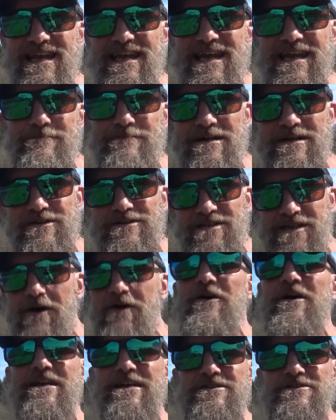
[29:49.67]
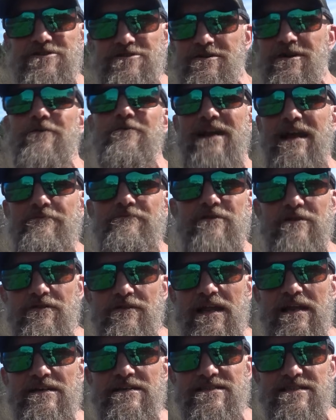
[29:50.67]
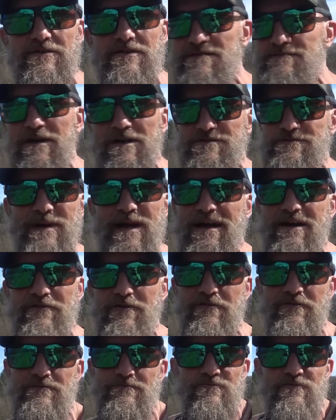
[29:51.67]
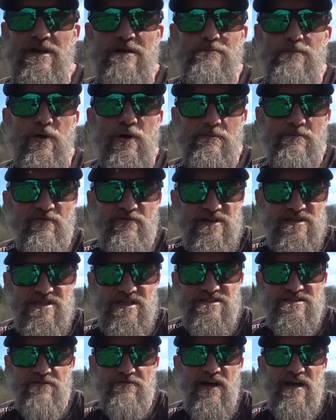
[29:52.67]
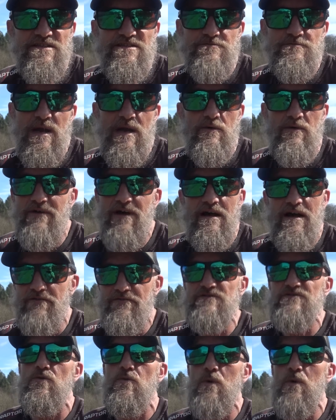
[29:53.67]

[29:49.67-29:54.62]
here because I control everything, so it's much better for re-putting fish into Fensmere without having to